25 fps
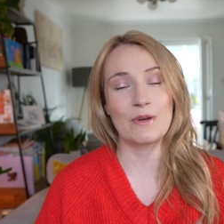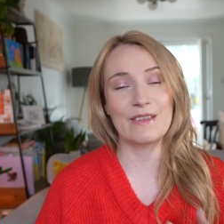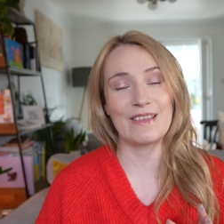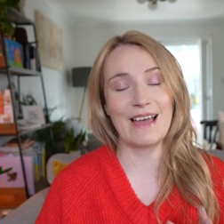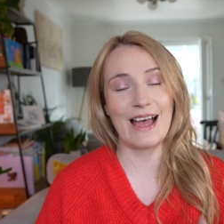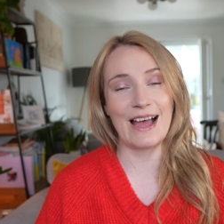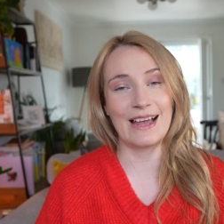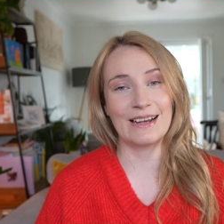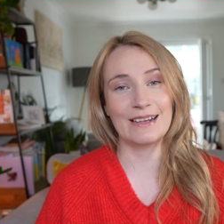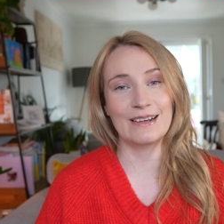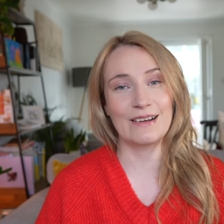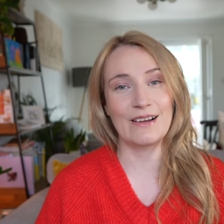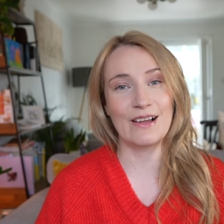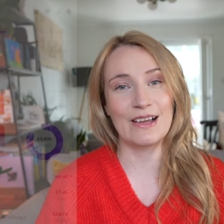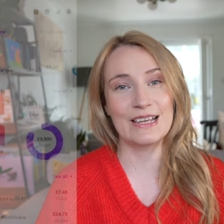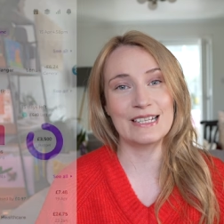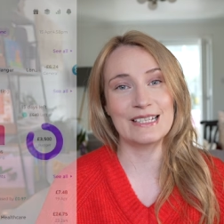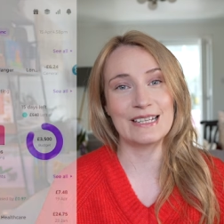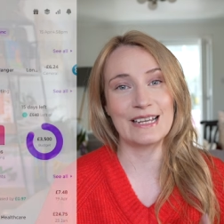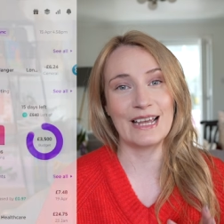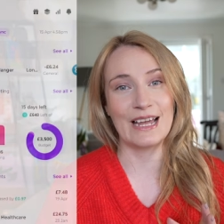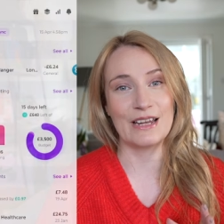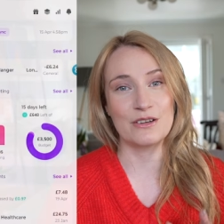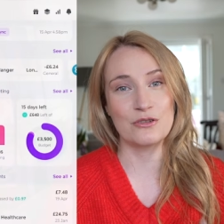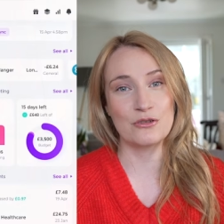with
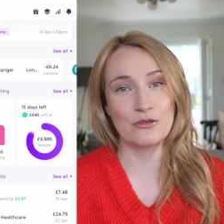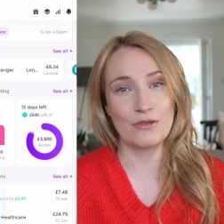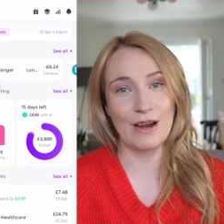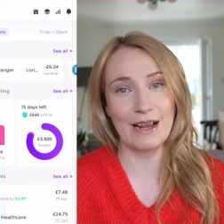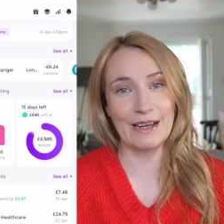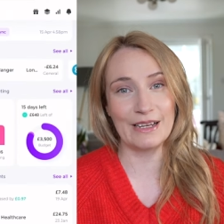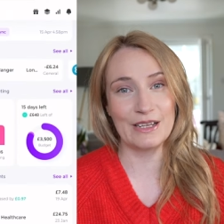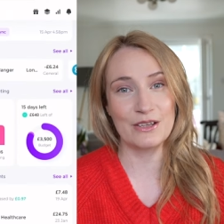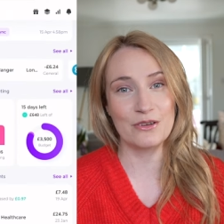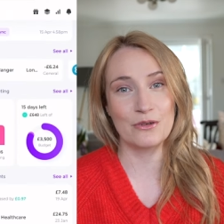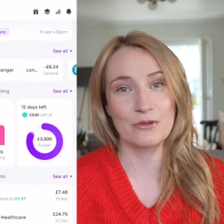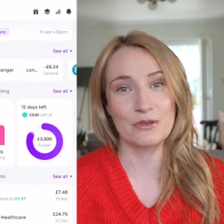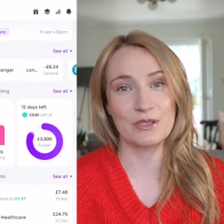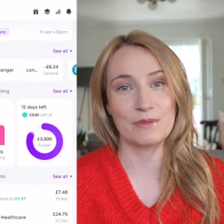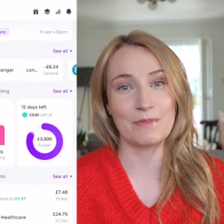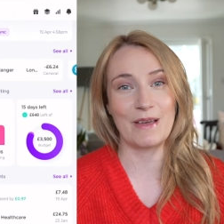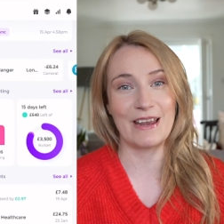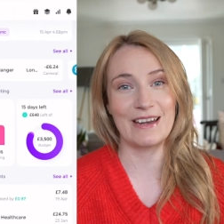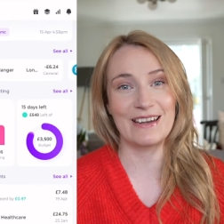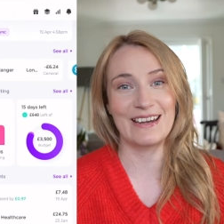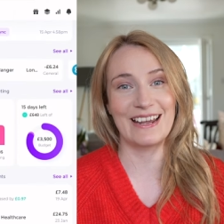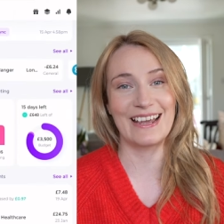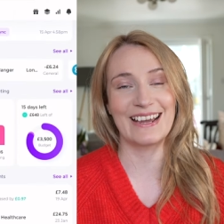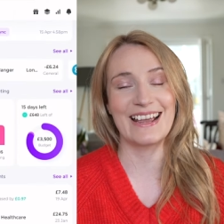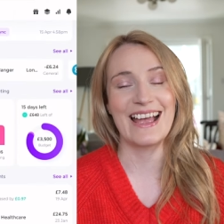analysing and tracking your
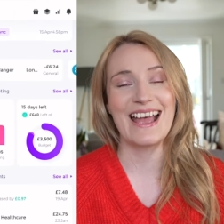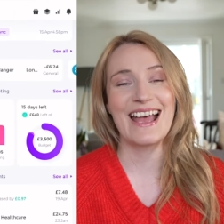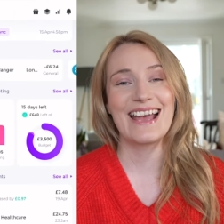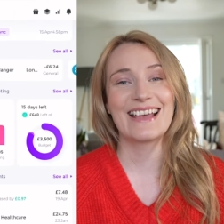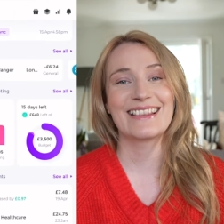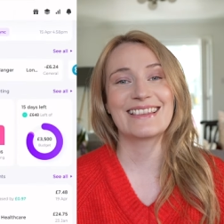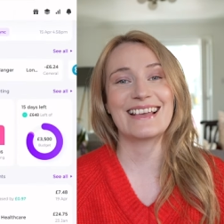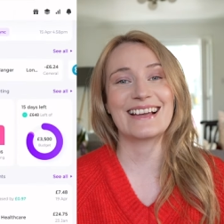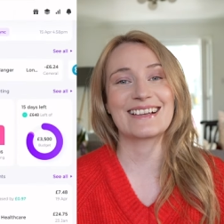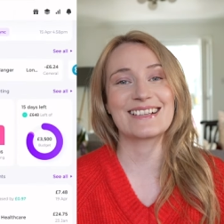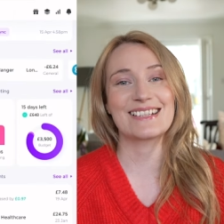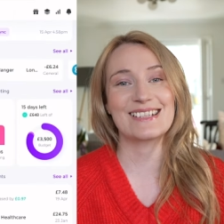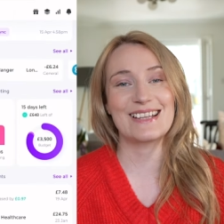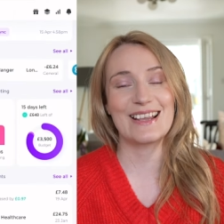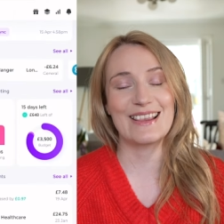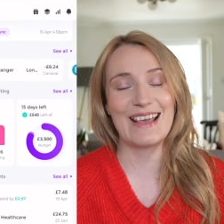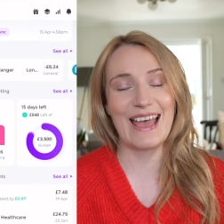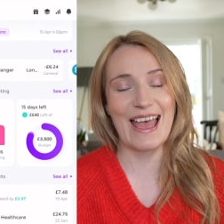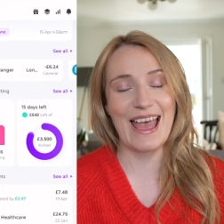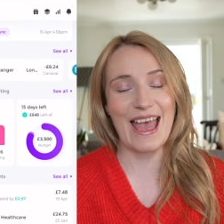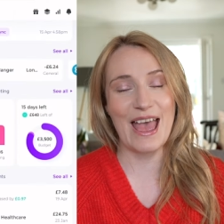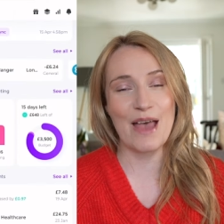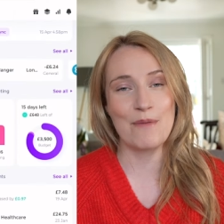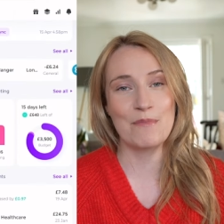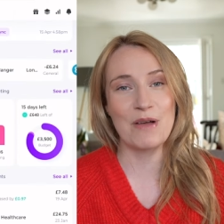spending thanks to
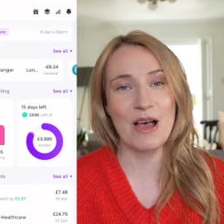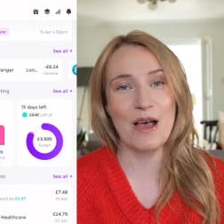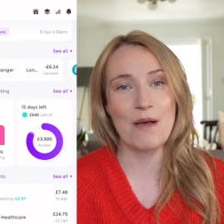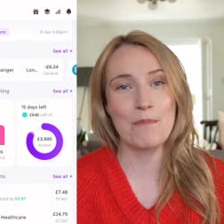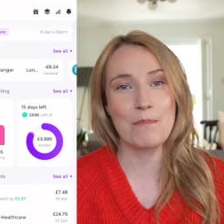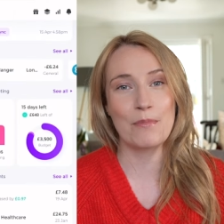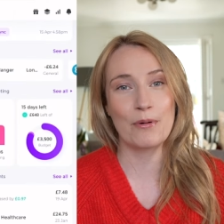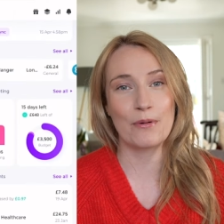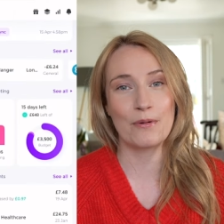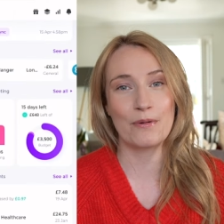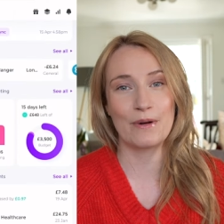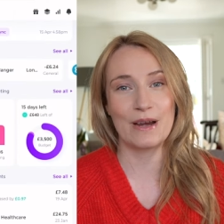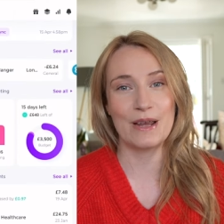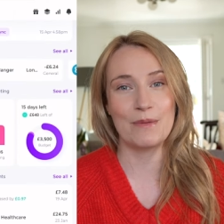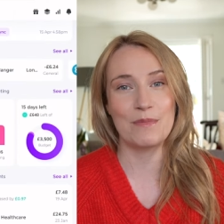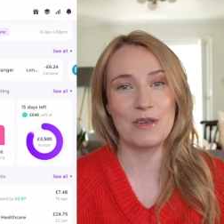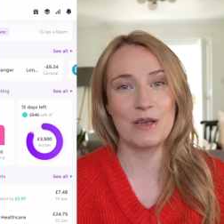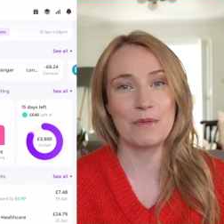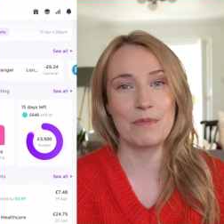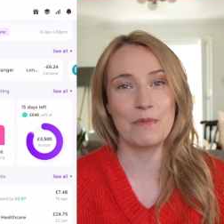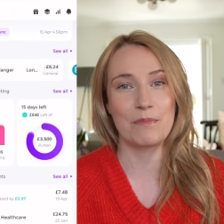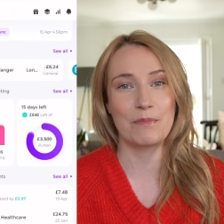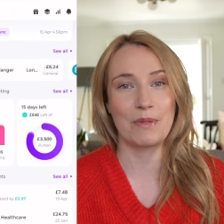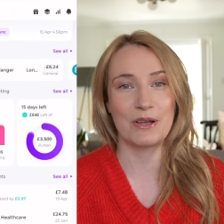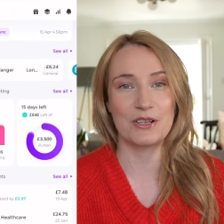the Emma
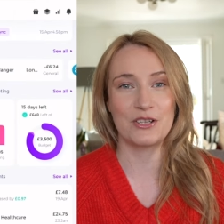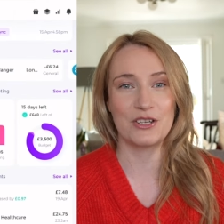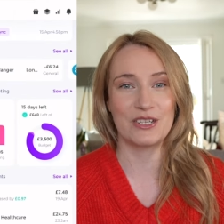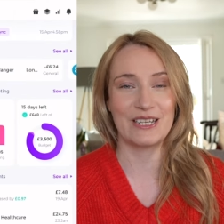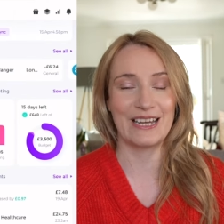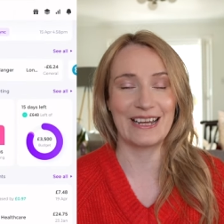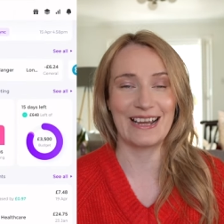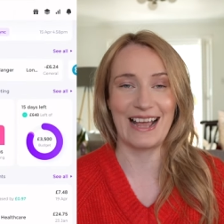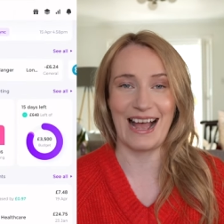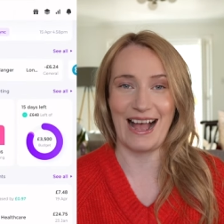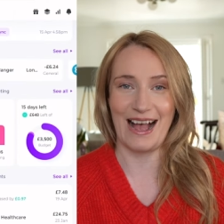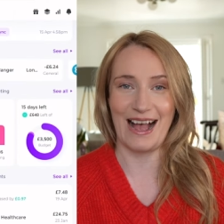Premium Budgeting